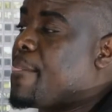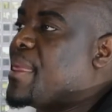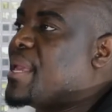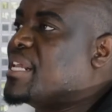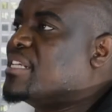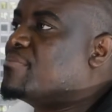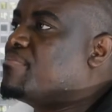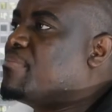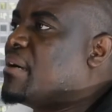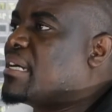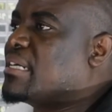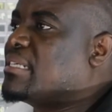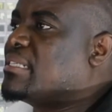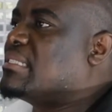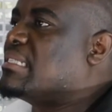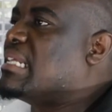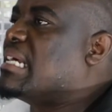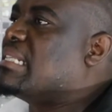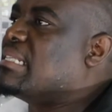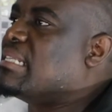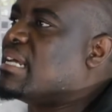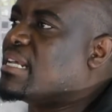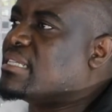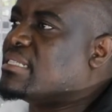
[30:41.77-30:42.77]
There is package
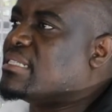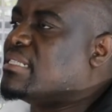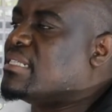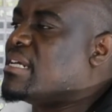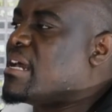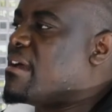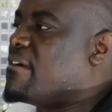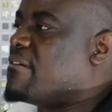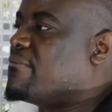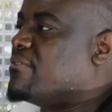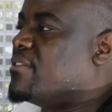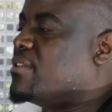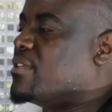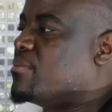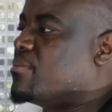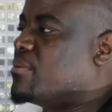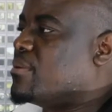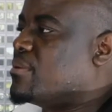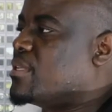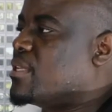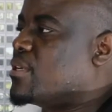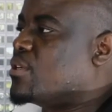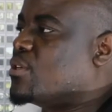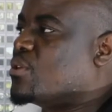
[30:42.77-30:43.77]
that doesn't have
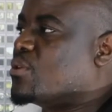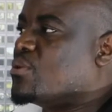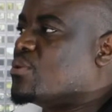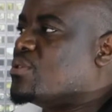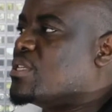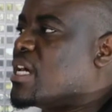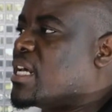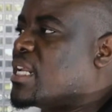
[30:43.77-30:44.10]
the grocery.